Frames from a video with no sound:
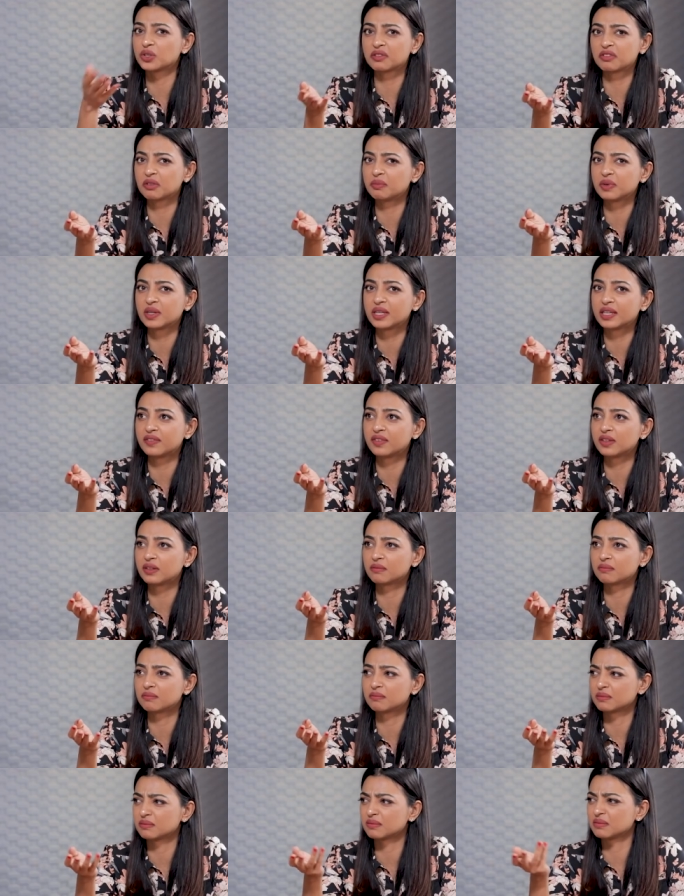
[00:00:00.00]
I don't even believe
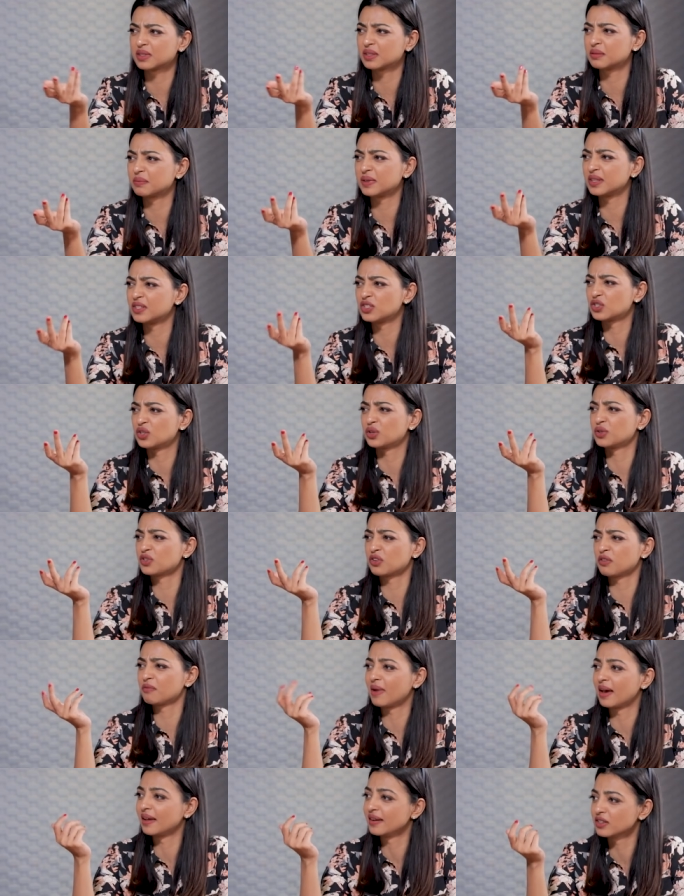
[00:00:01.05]
in the
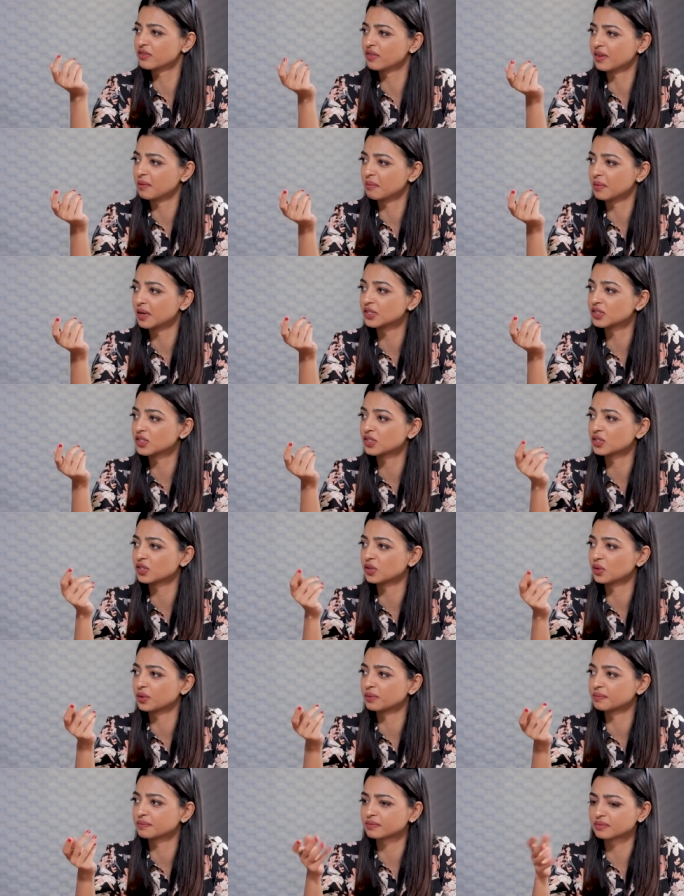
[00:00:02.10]
institution of marriage very much.
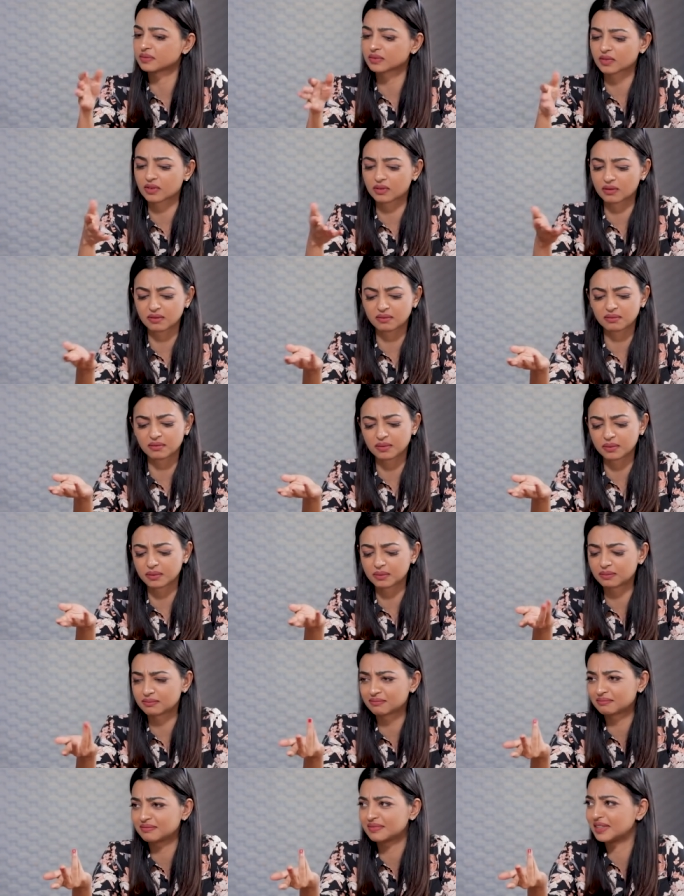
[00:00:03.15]
So...
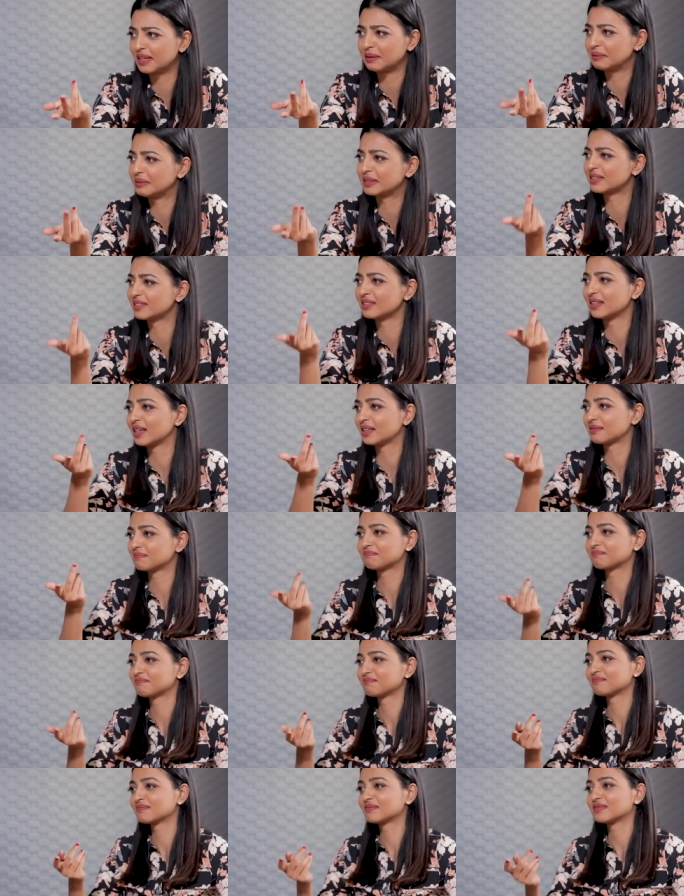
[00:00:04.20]
It's
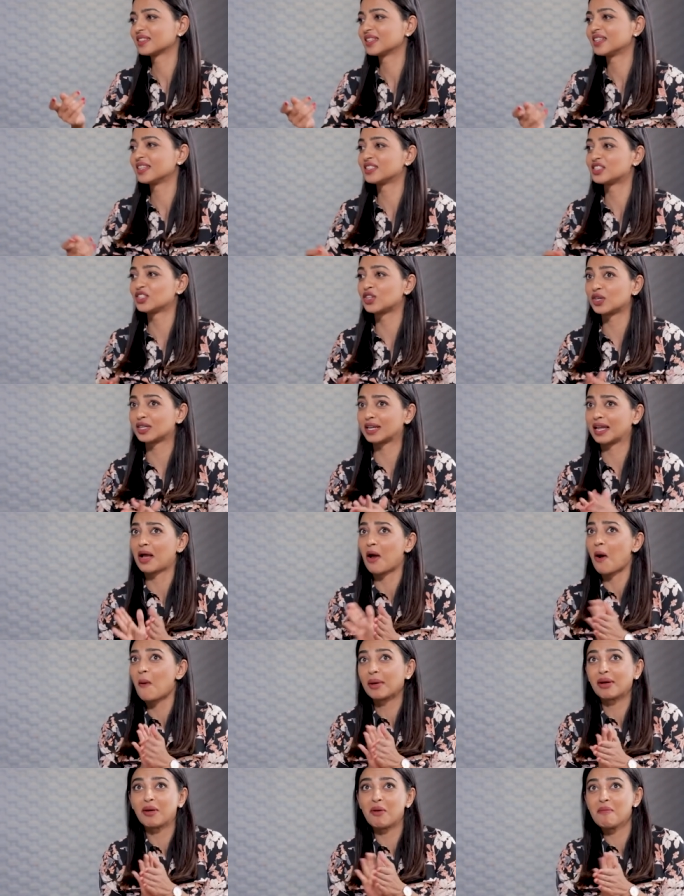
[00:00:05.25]
like... It's not
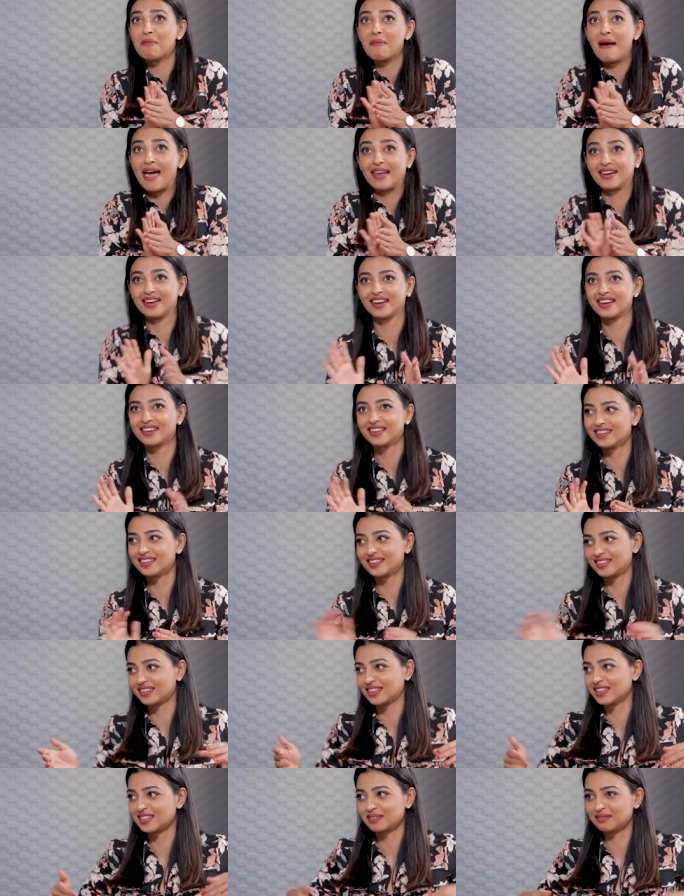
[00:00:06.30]
like oh, married.
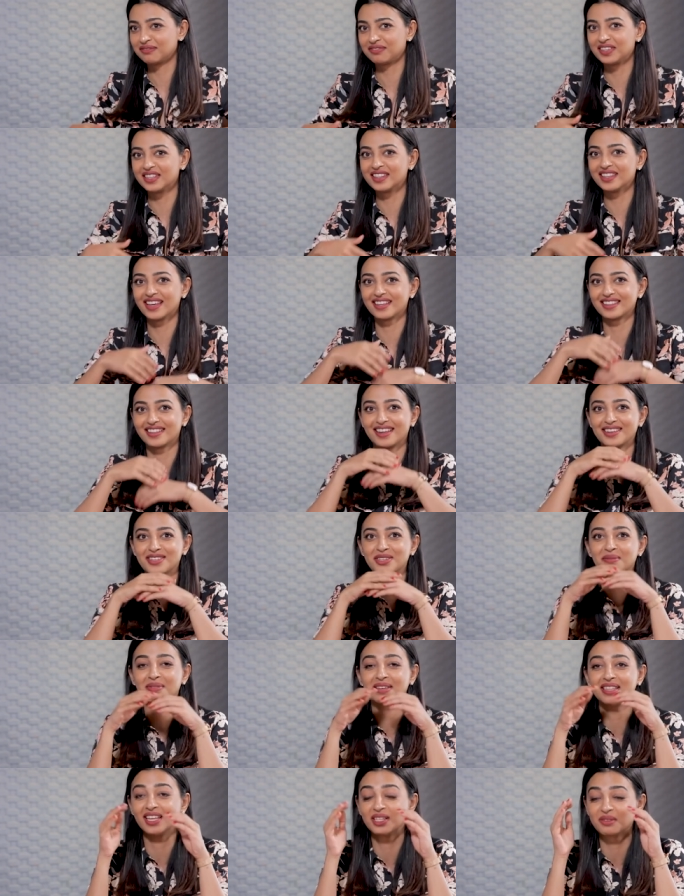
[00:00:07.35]
It doesn't feel like
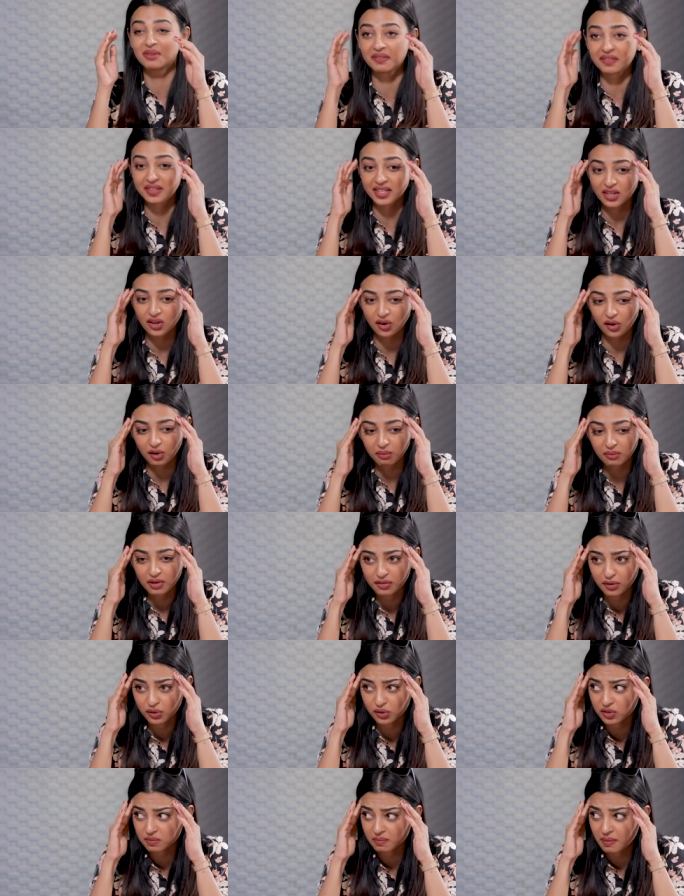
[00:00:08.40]
that to me. That's why when they call
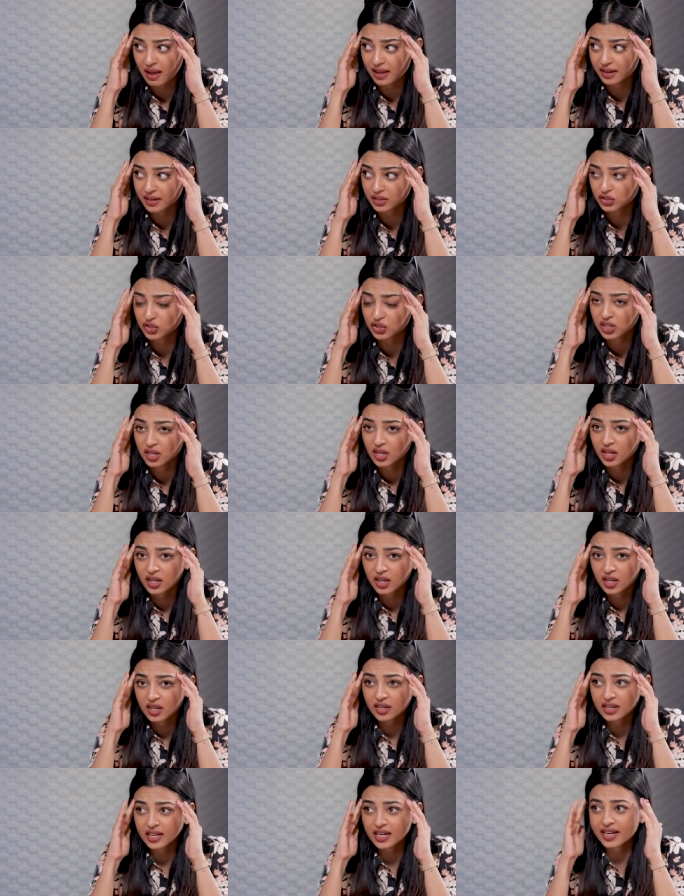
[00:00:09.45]
me for those
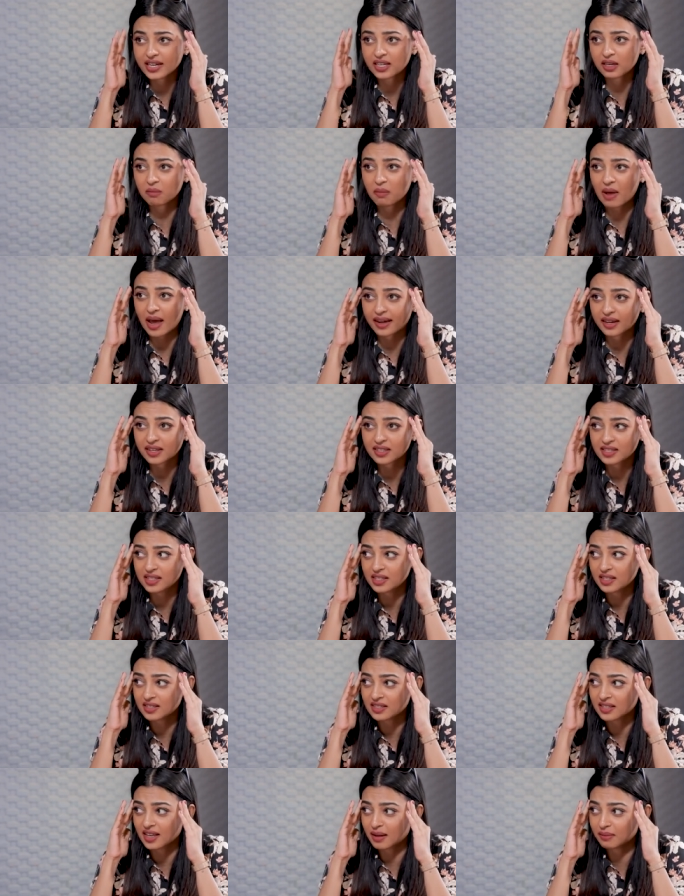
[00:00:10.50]
marriage-related
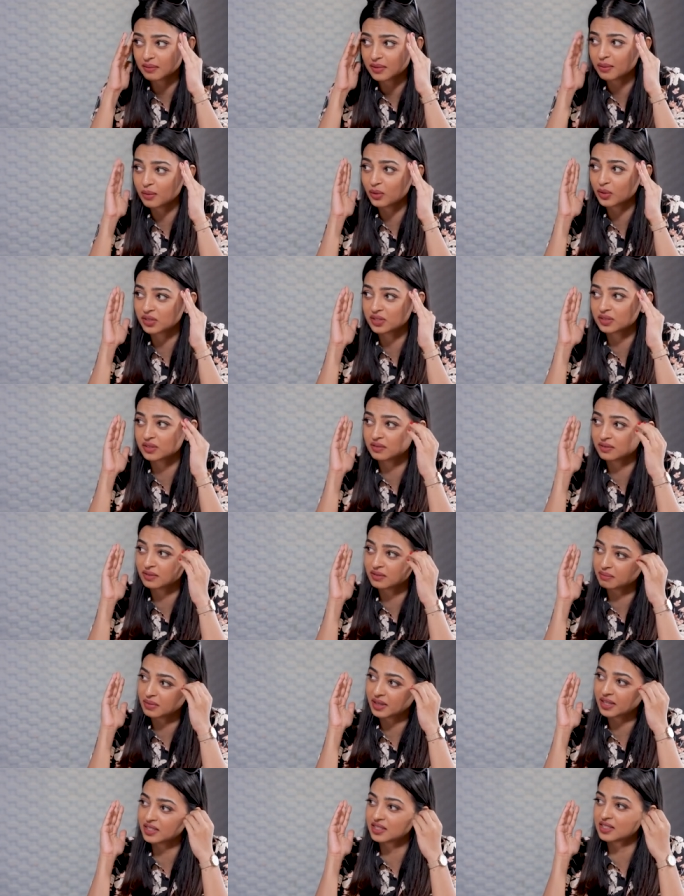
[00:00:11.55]
magazines, I'm the
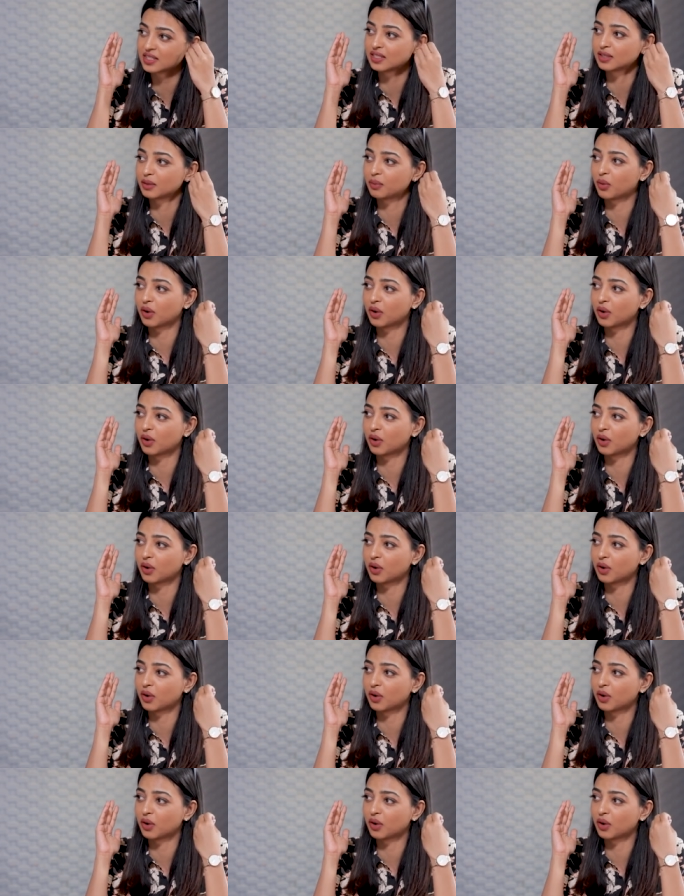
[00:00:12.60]
biggest